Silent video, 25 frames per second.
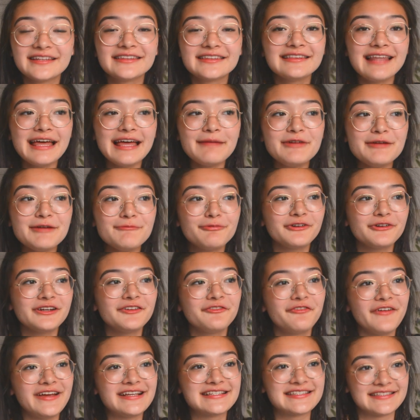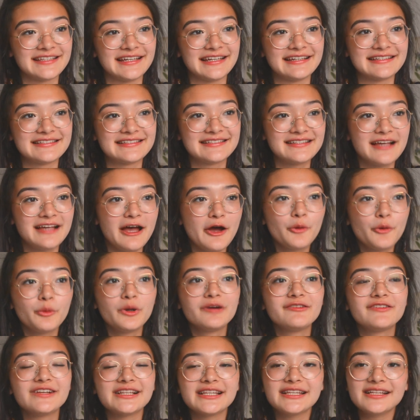Let me preface this with a